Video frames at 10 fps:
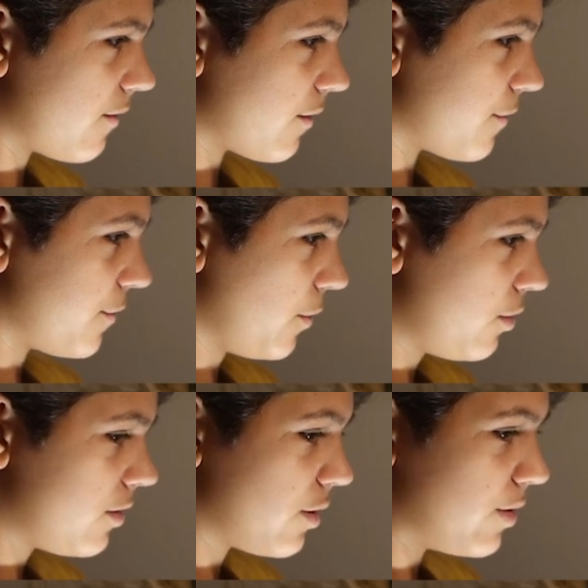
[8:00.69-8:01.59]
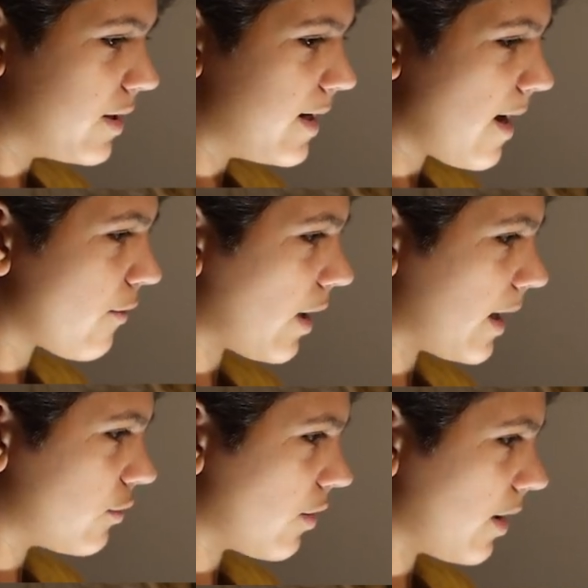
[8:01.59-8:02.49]
for food, you would never
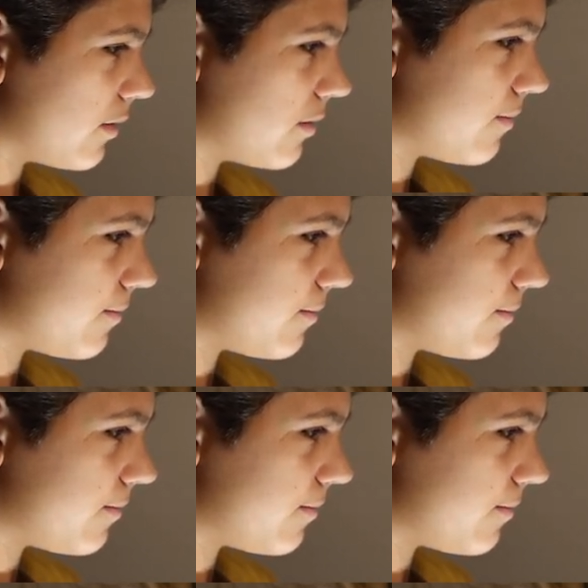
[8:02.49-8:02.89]
add grain.